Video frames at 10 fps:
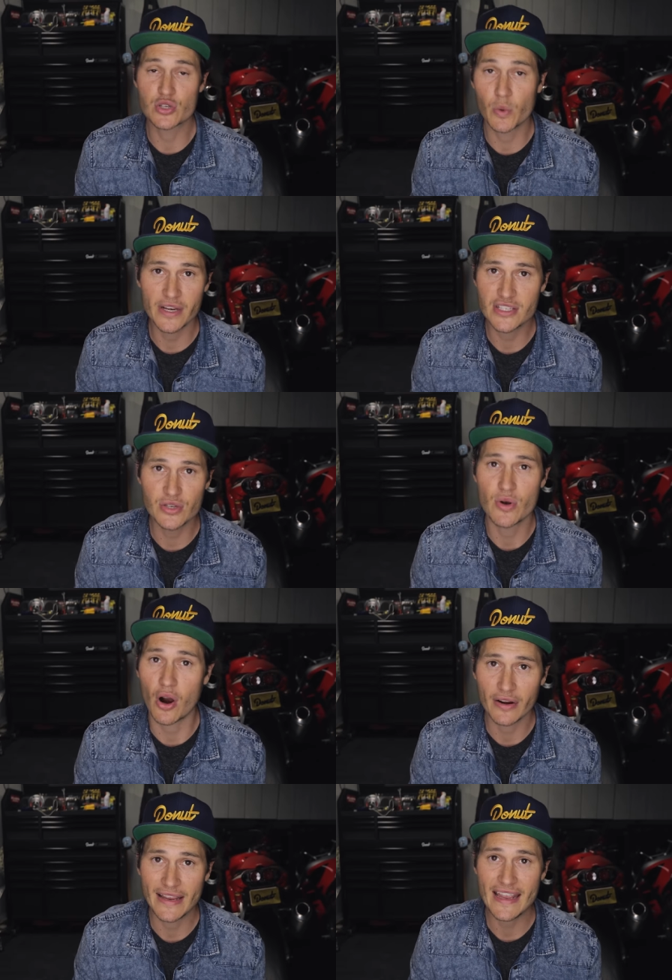the twenty-two
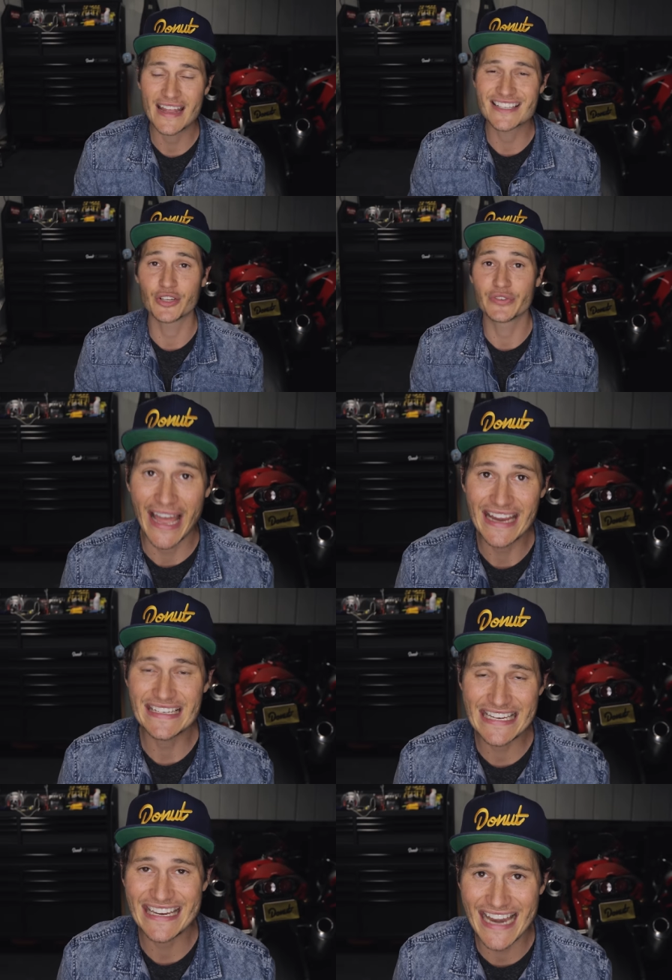R E until
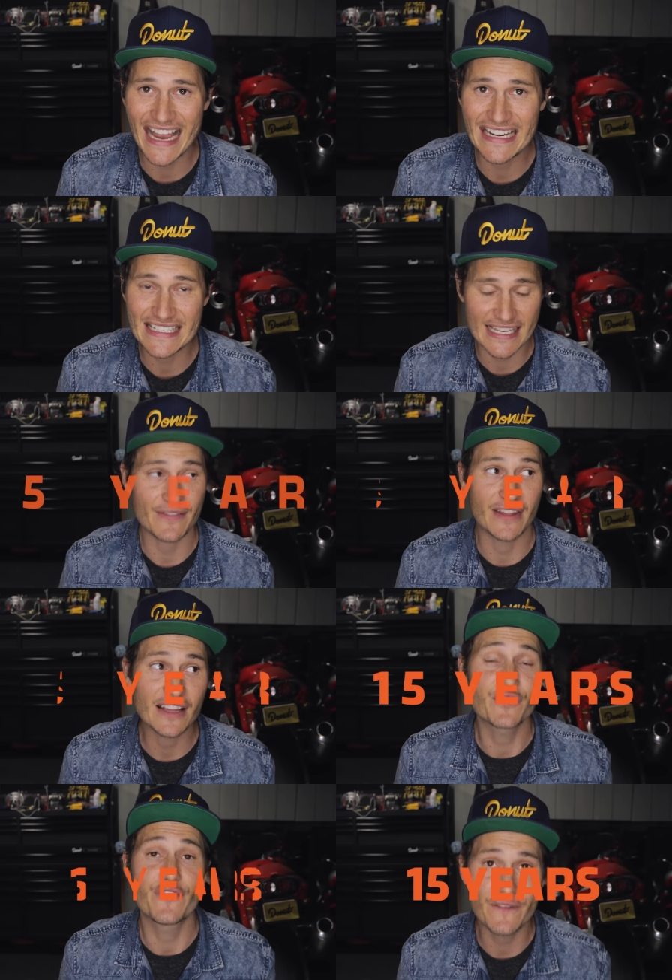nineteen ninety-seven,
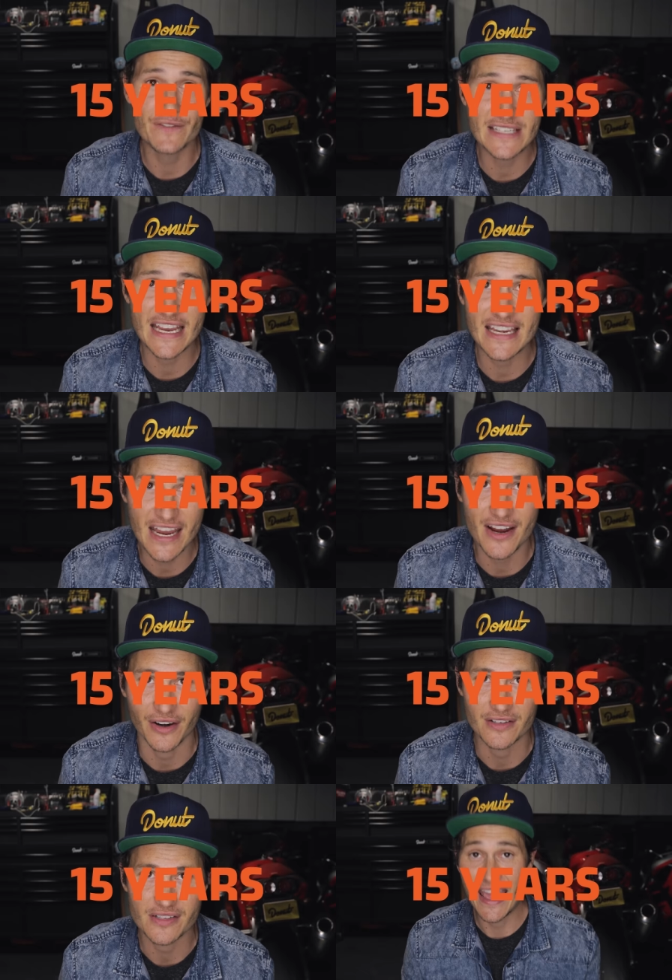that's fifteen
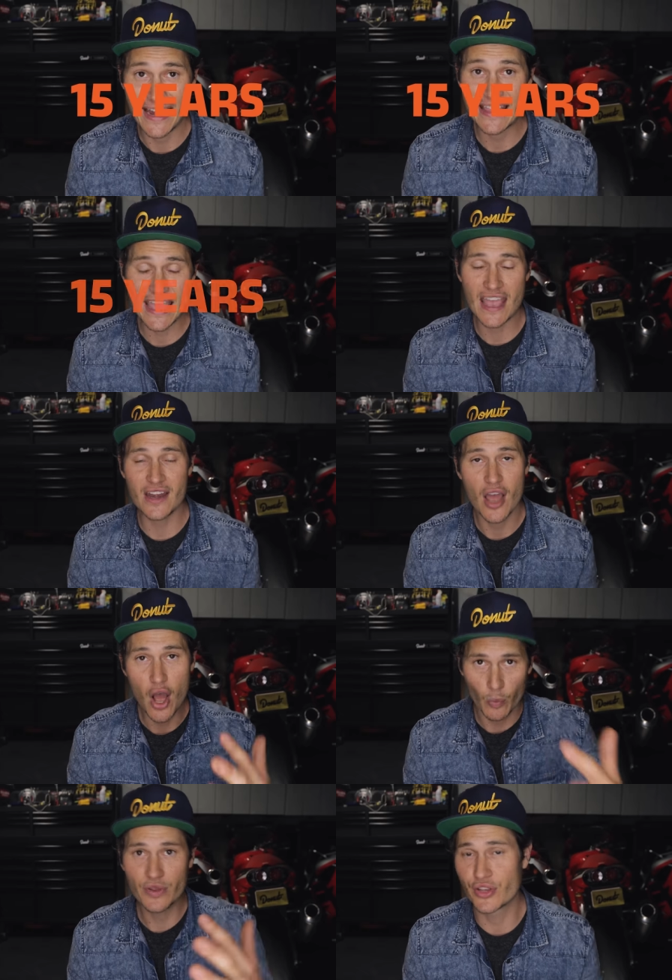years. And again,
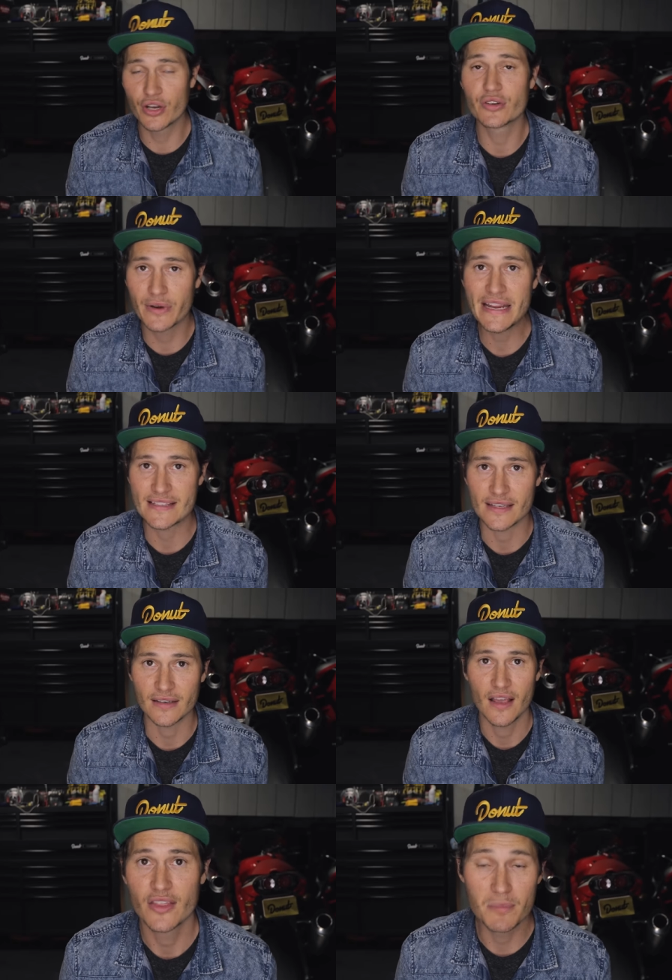with good
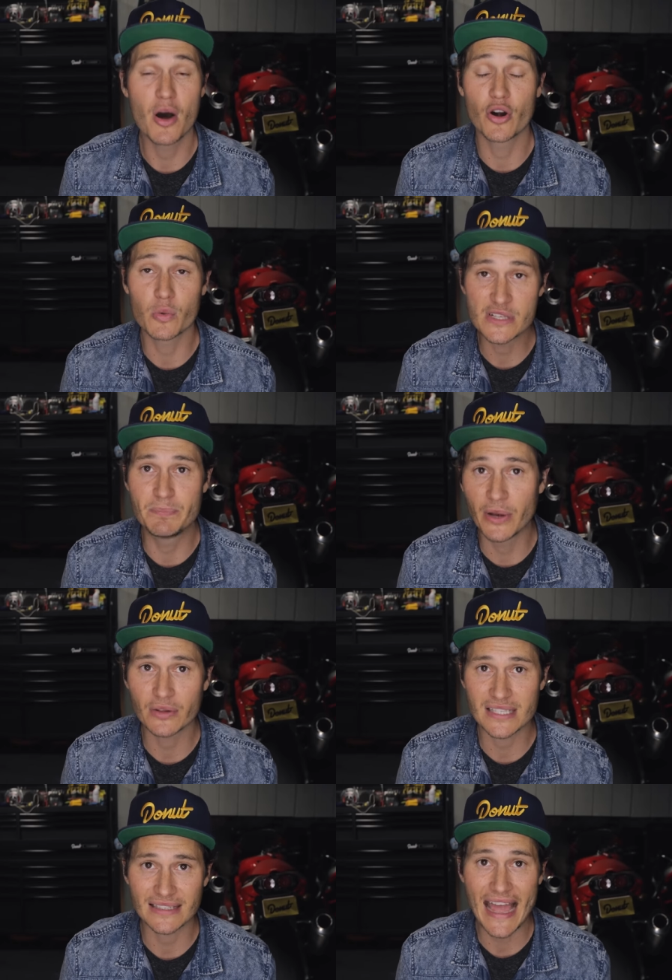reason. The motor was
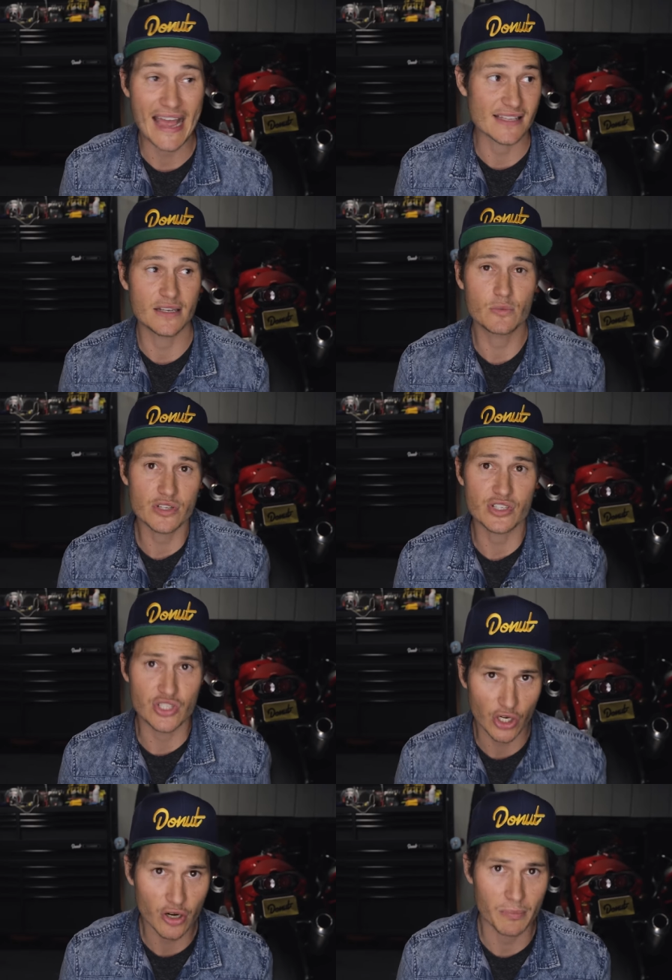built to last. It was
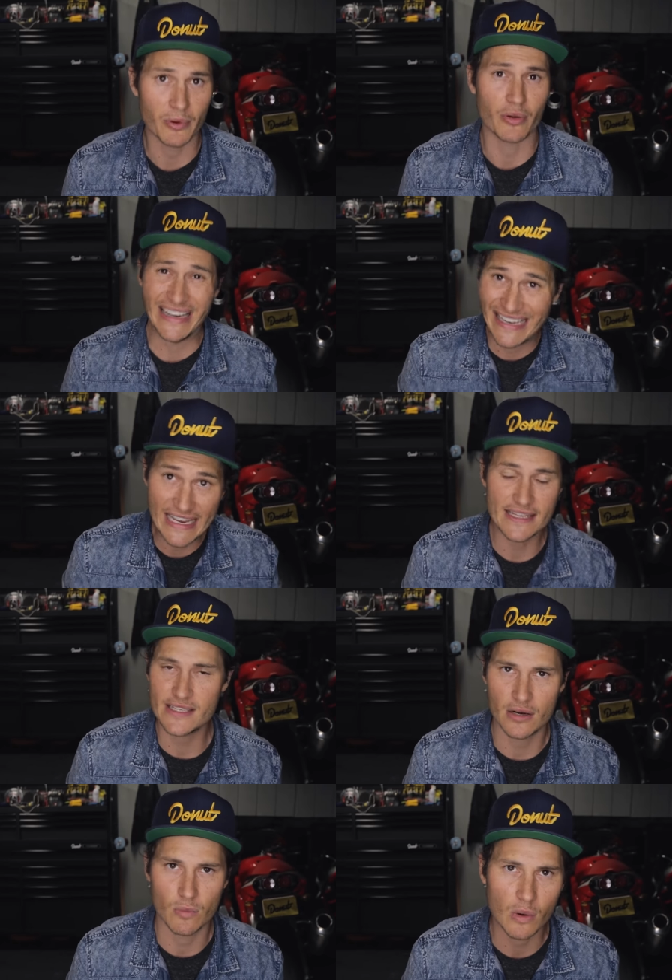durable and
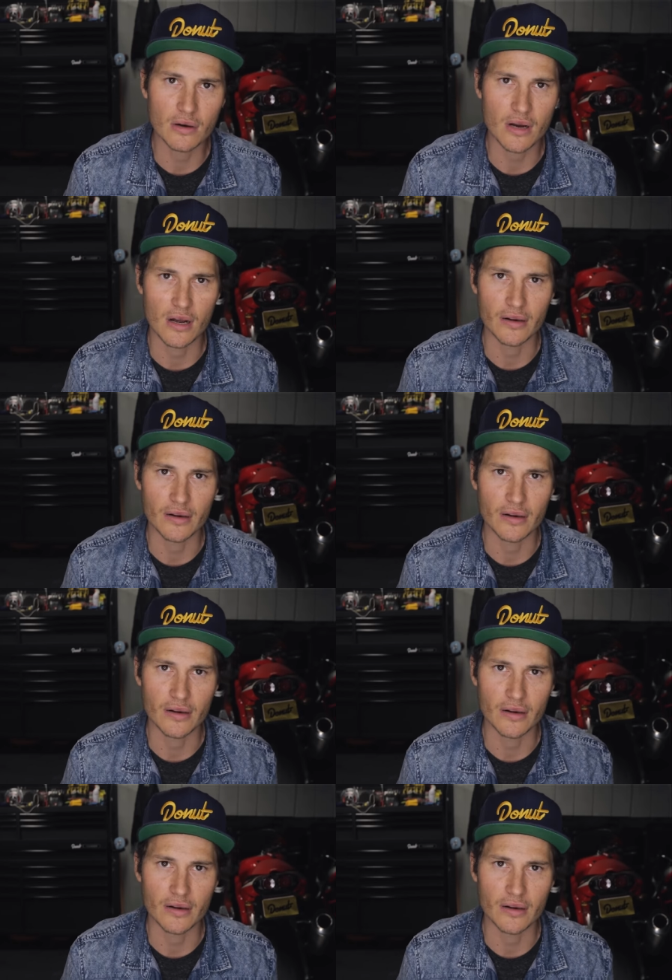easy to work